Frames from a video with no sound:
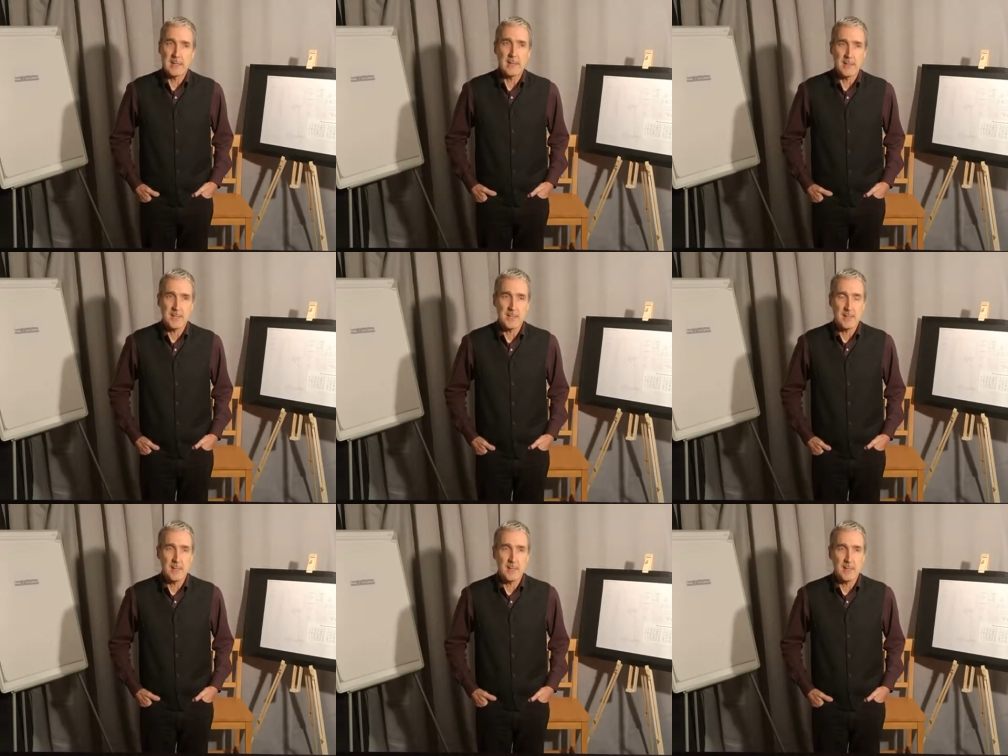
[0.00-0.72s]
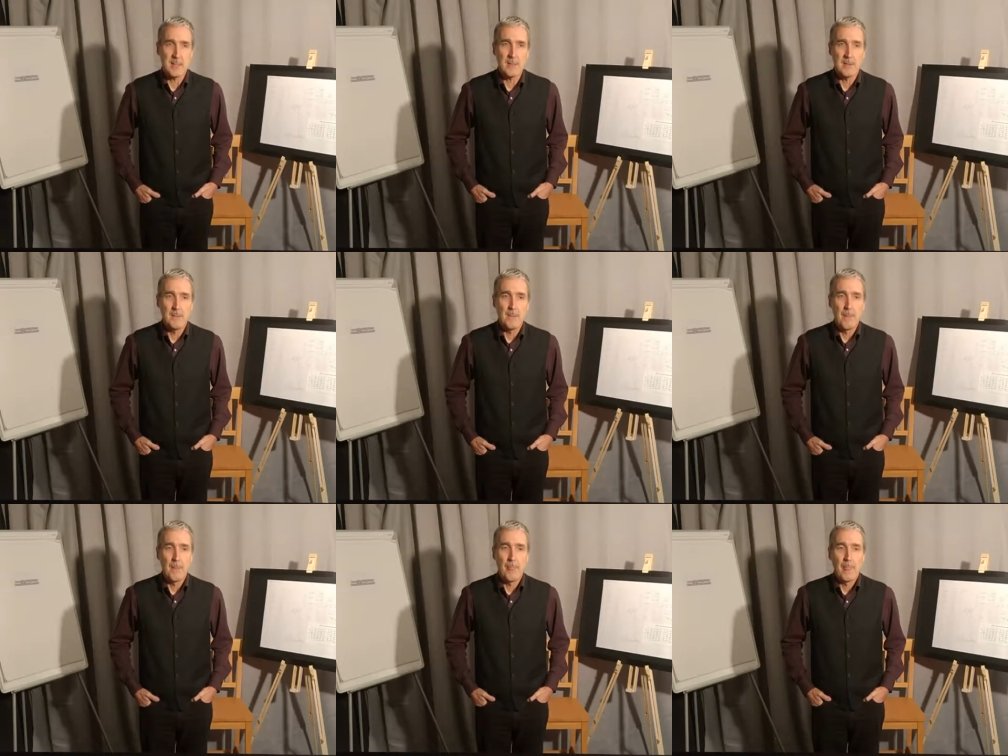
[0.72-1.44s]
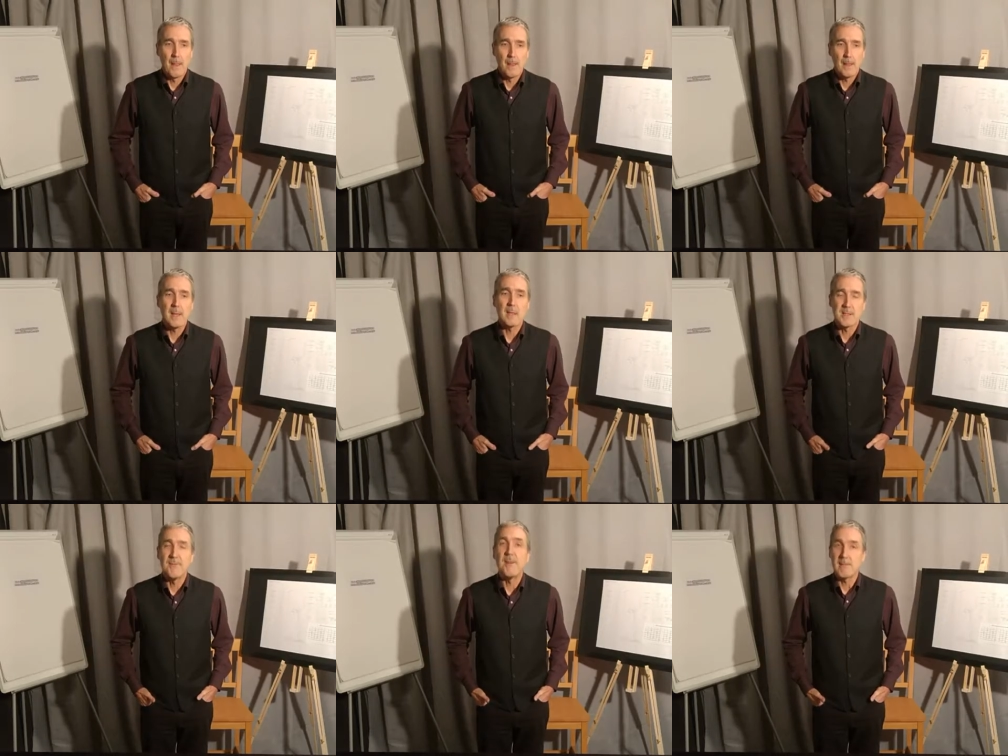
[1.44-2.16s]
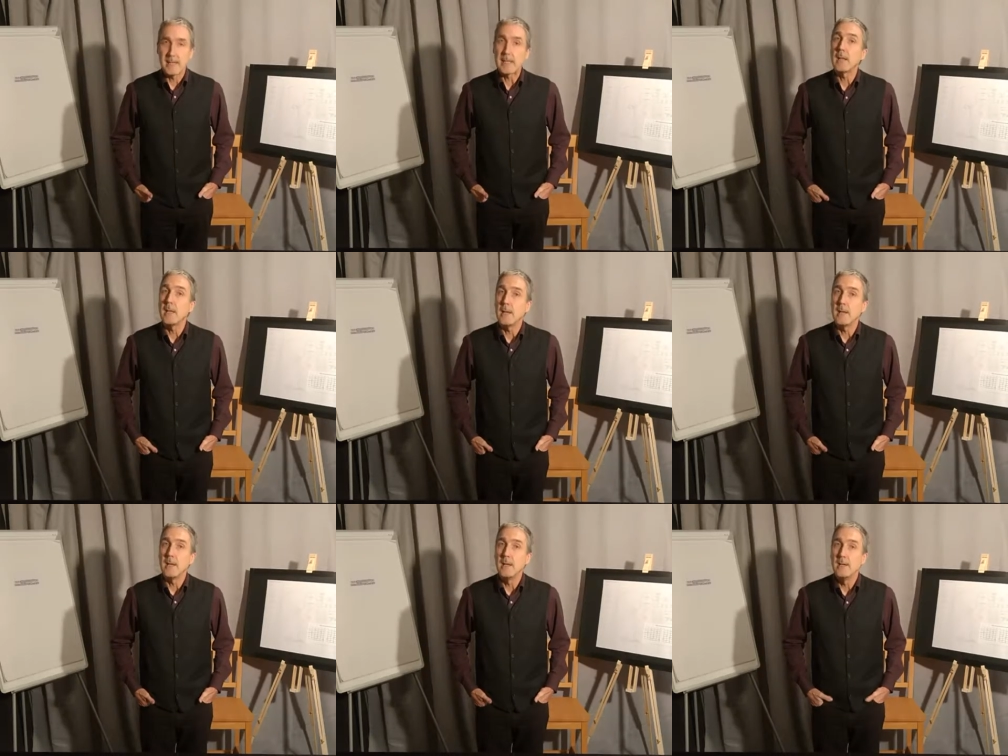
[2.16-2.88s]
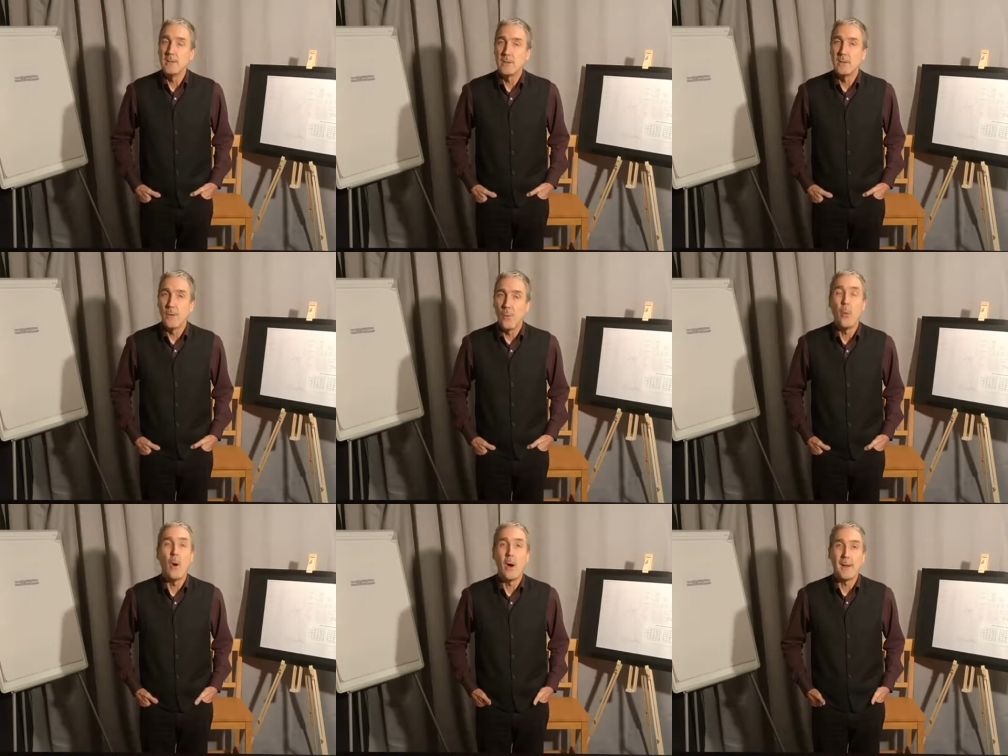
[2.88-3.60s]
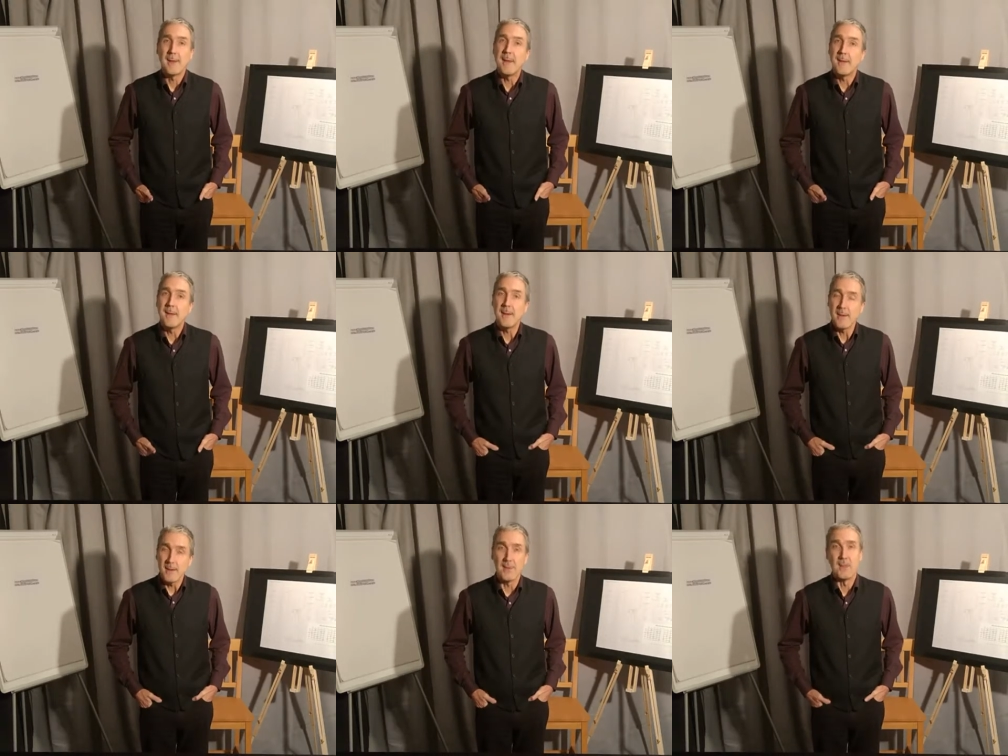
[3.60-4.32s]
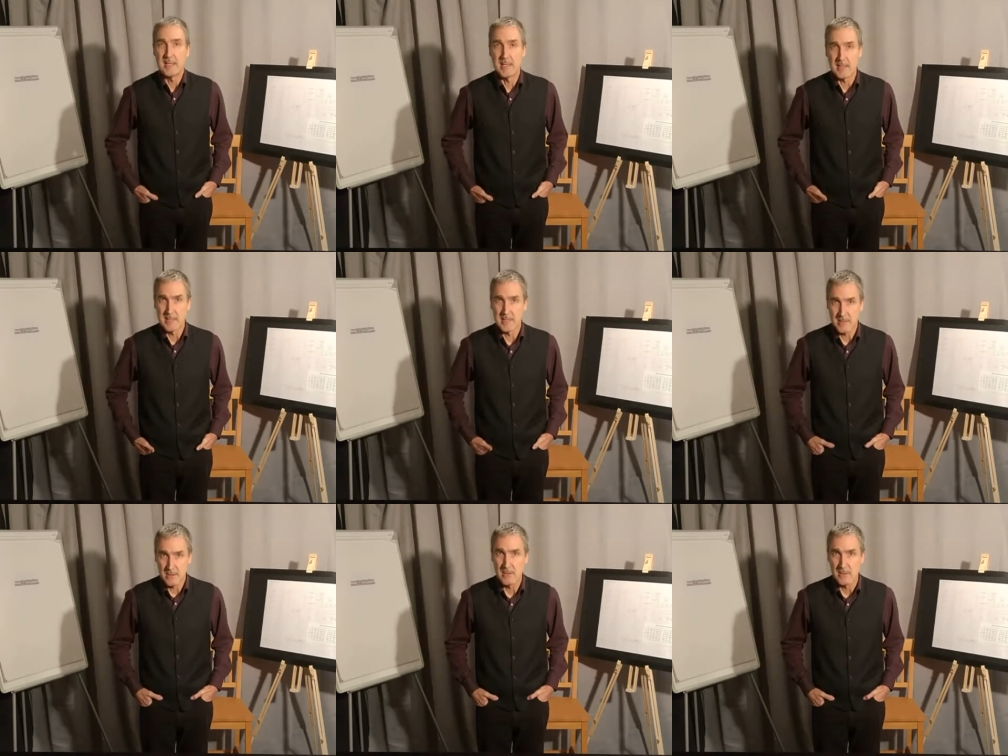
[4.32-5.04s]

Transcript: It's that it's very clear why this is